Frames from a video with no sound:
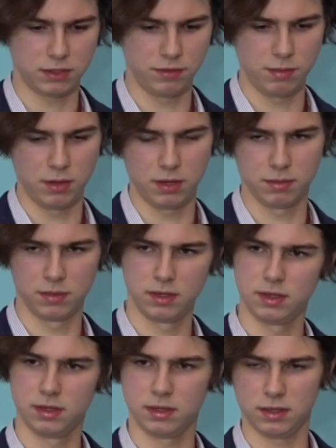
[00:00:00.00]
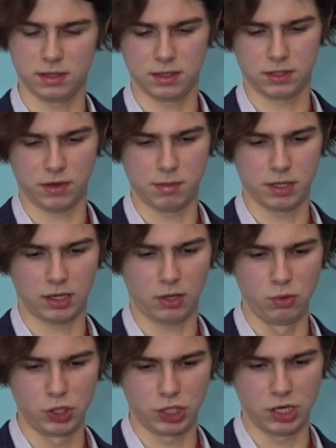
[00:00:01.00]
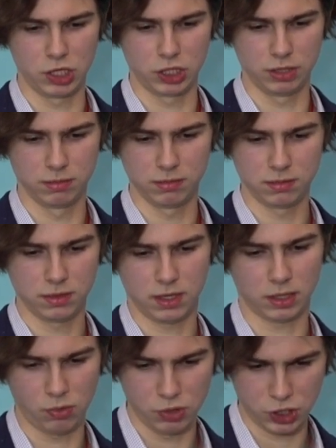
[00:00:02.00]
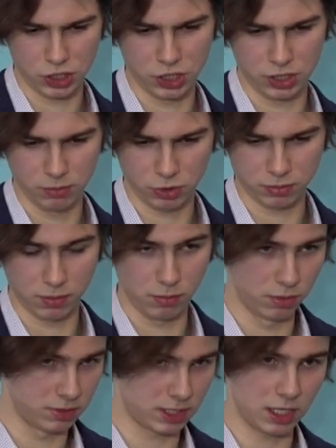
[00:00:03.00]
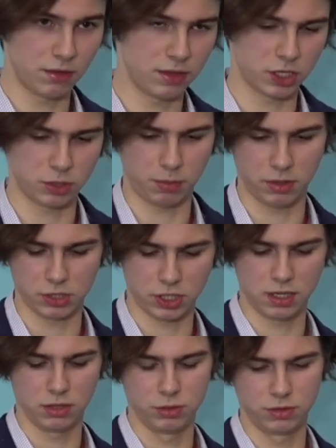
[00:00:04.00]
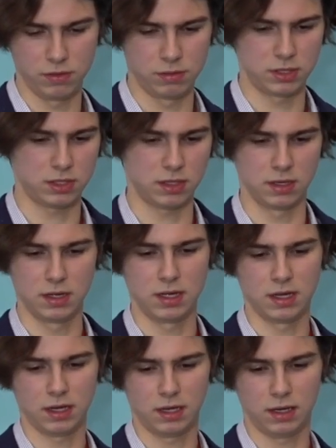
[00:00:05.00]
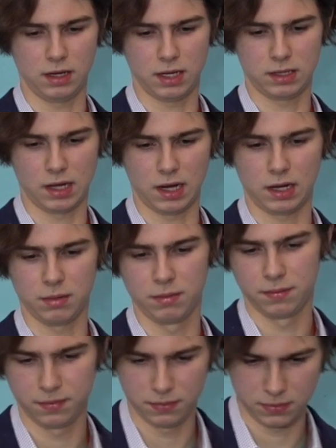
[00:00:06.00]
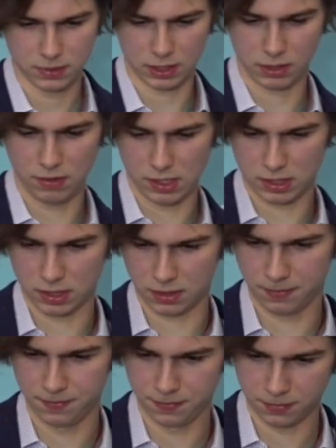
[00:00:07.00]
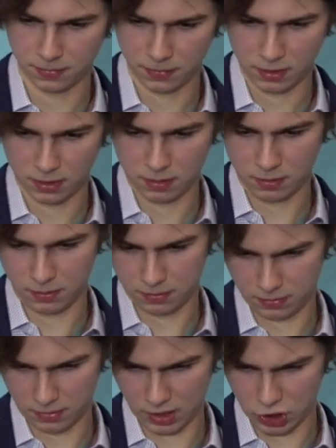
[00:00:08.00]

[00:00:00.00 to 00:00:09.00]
for WaspSub products. Let us select the attacking mode. The attacking mode will enable us to validate our application in terms